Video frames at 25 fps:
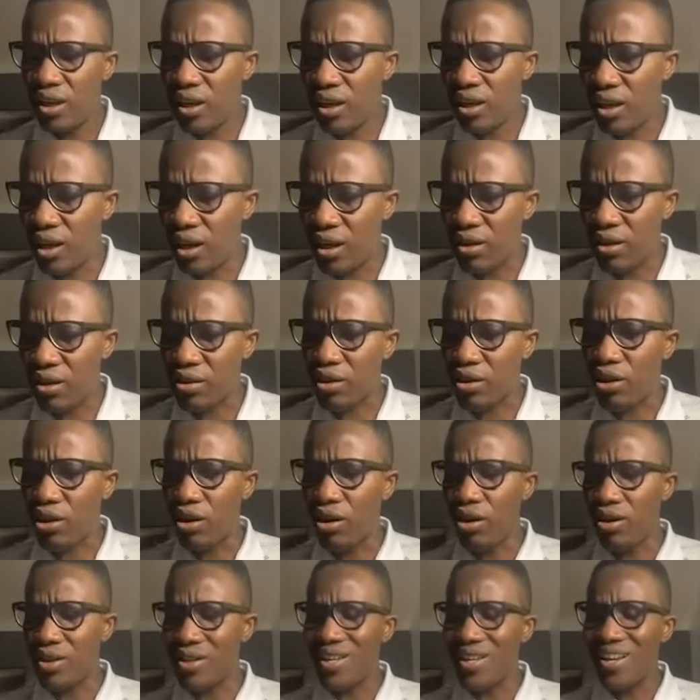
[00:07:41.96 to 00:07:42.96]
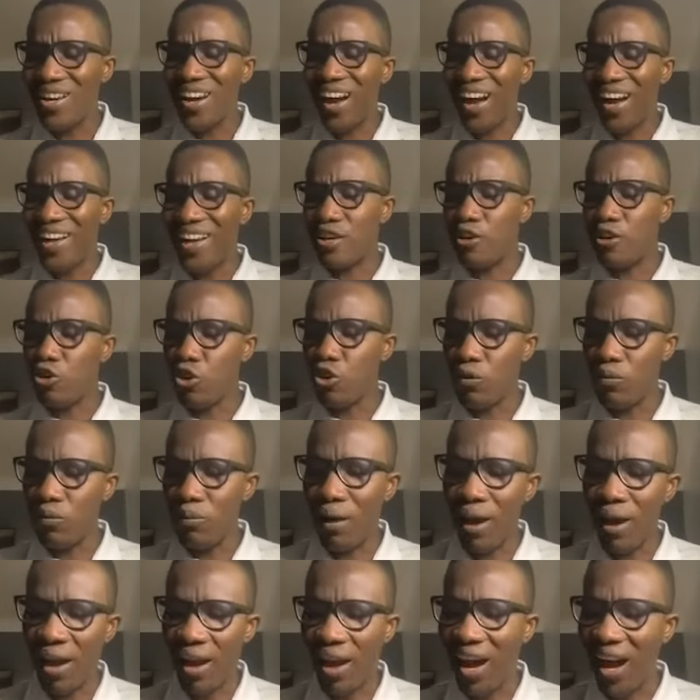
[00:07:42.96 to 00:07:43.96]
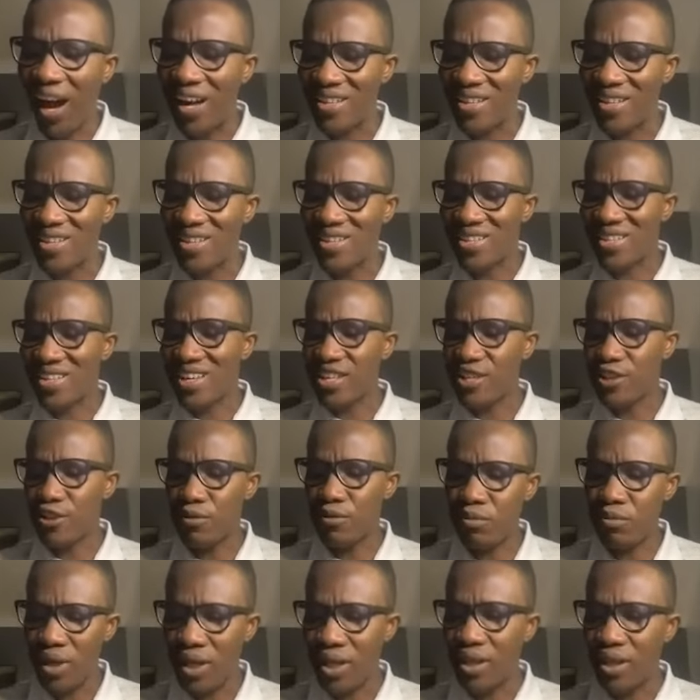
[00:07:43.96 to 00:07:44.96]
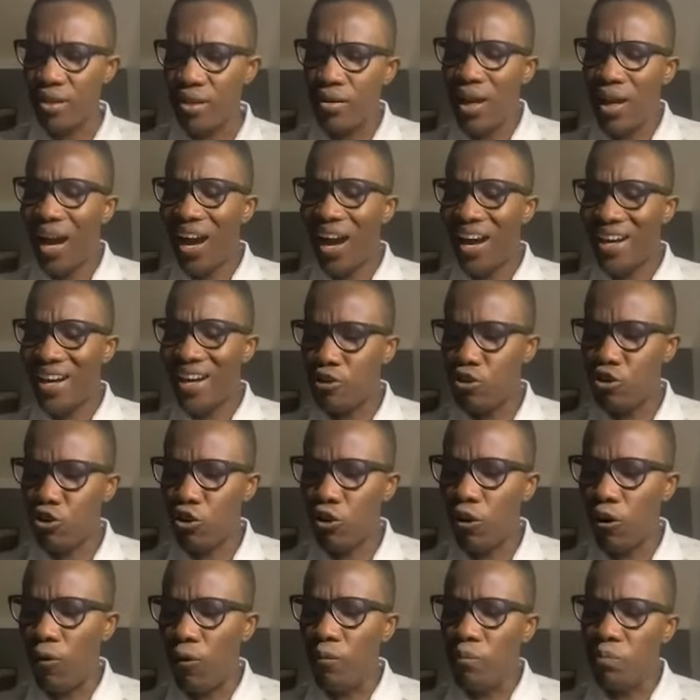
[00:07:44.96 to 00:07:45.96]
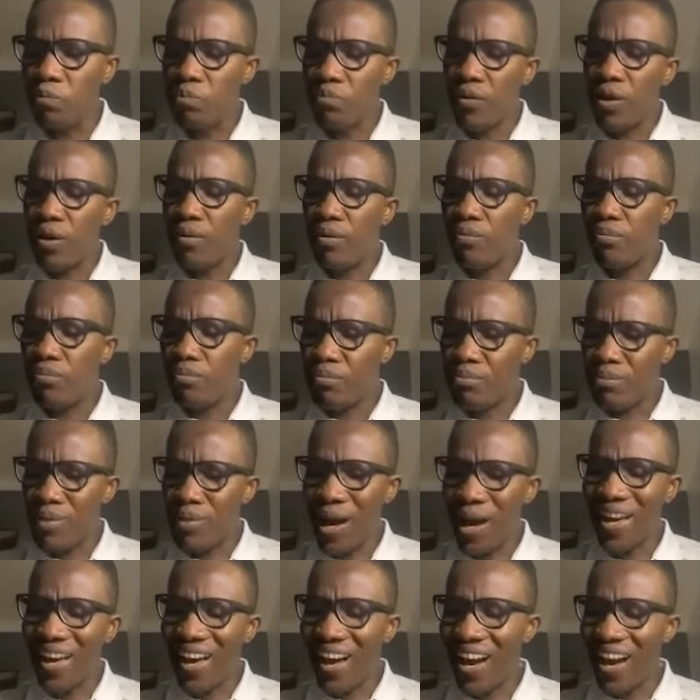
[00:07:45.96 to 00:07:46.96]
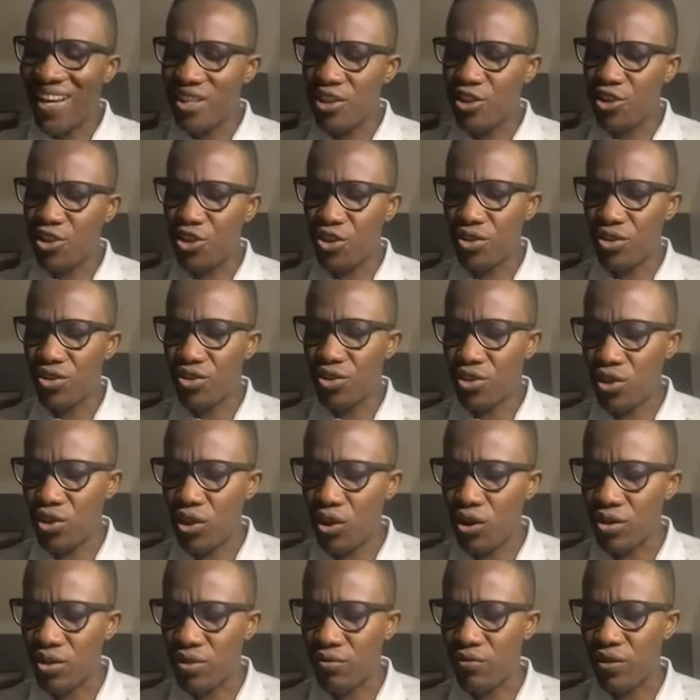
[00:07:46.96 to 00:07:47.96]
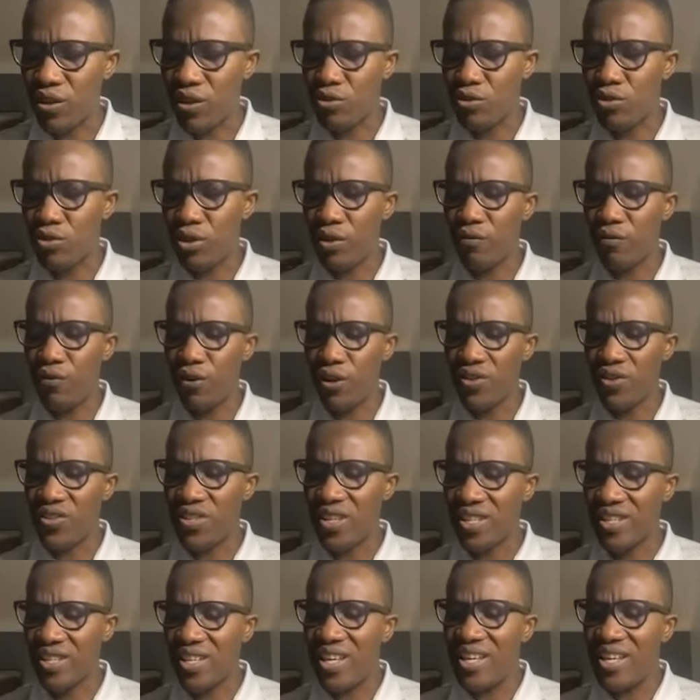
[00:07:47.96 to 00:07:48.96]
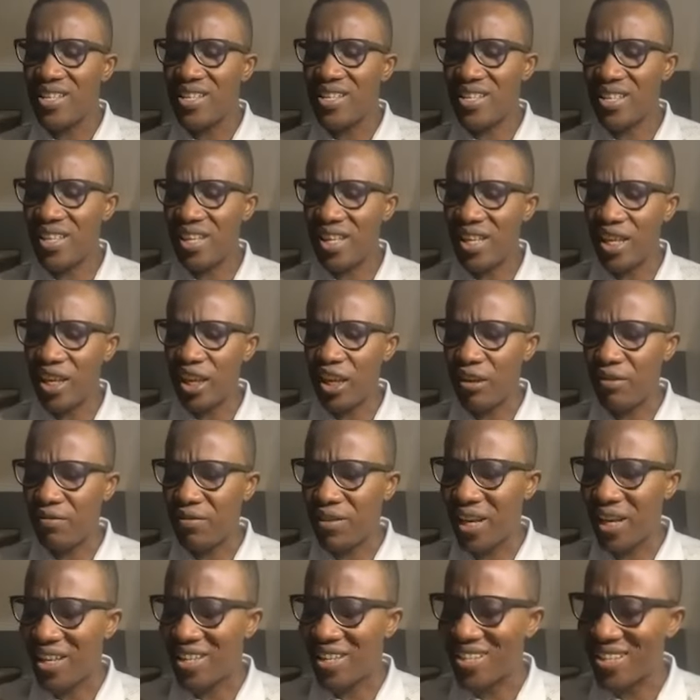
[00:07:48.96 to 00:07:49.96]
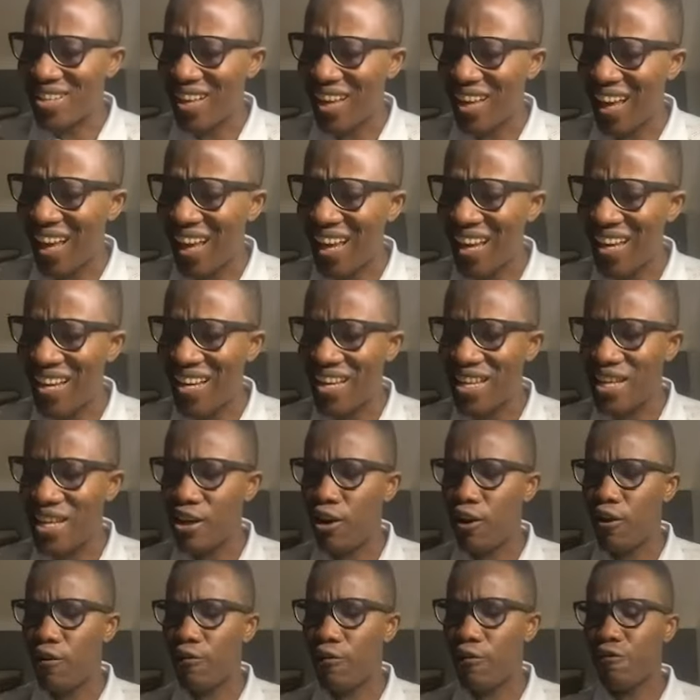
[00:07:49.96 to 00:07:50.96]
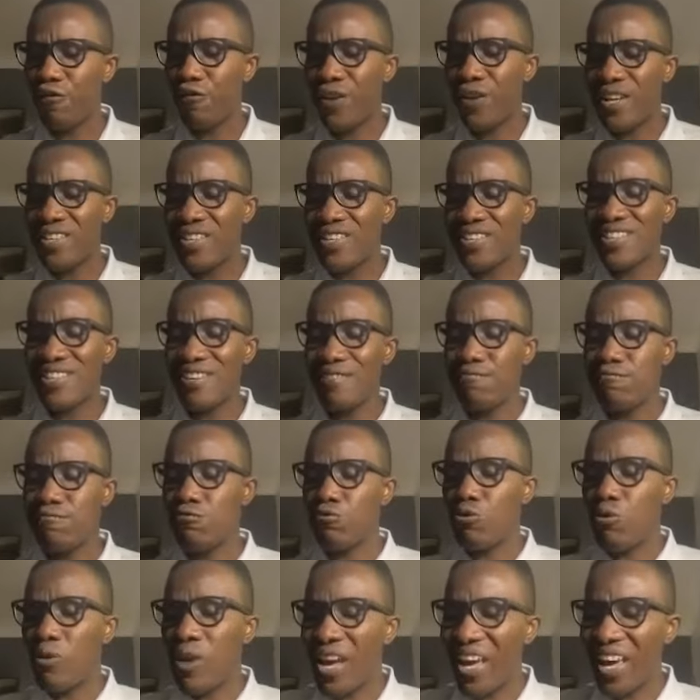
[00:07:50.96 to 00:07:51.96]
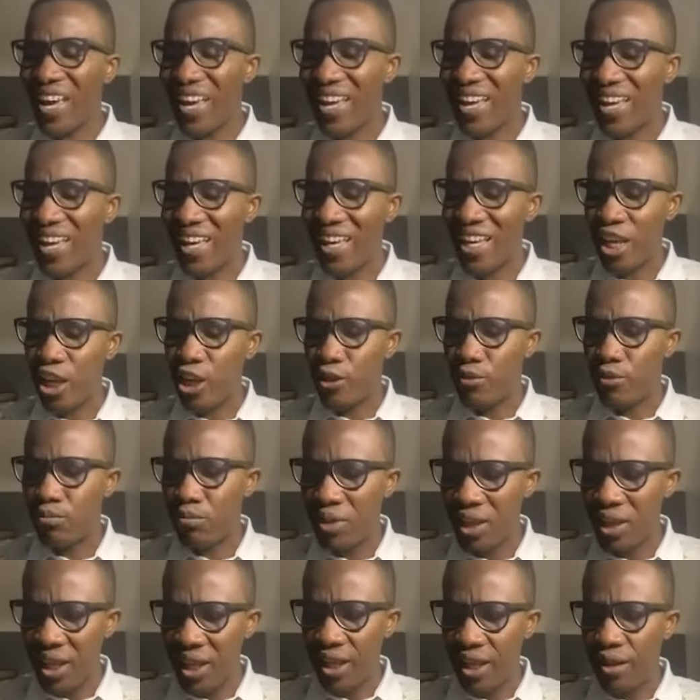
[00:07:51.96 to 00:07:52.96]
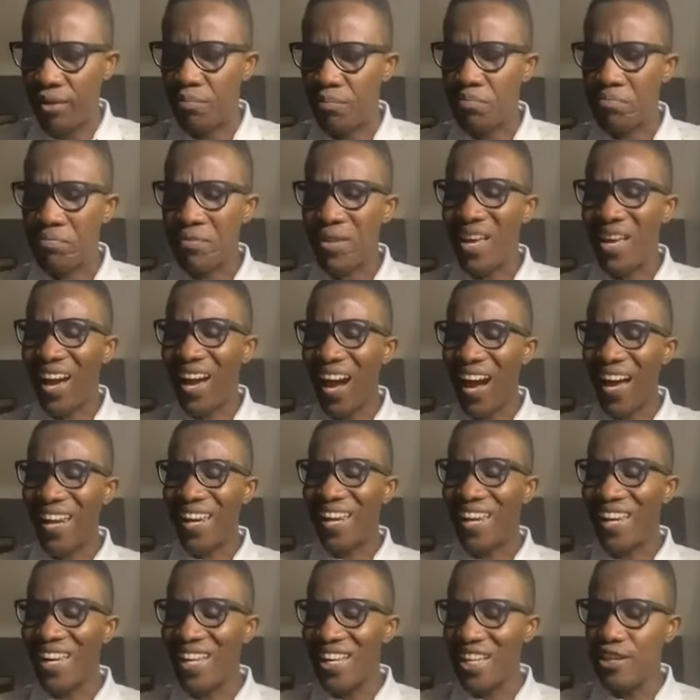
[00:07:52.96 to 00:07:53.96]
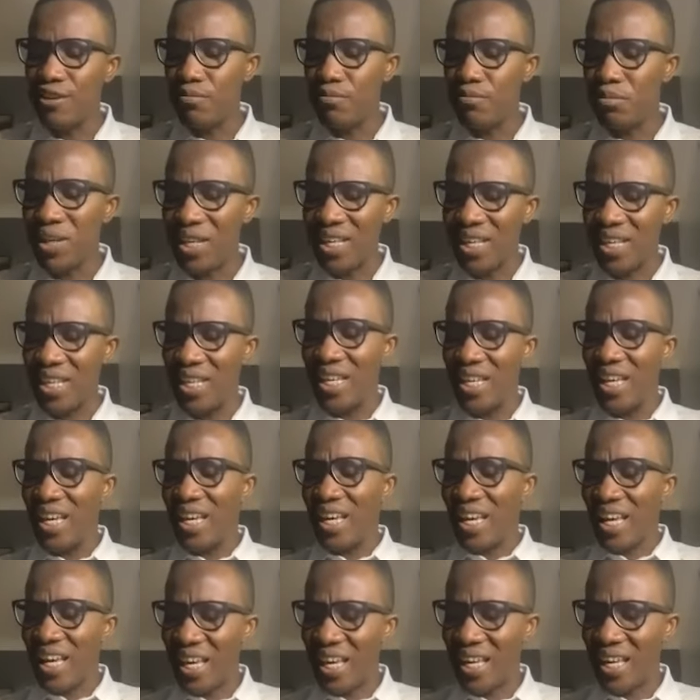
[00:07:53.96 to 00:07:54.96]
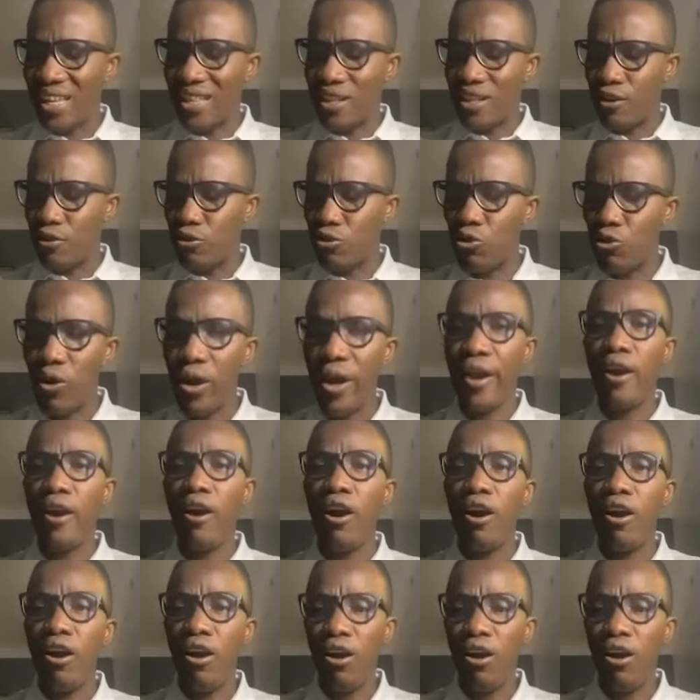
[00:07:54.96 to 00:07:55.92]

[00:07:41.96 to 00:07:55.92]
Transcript: uh, God, and know my heart. Test me and know my anxious thoughts. Verse 24 says, See if there's any offensive way in me and lead me in the way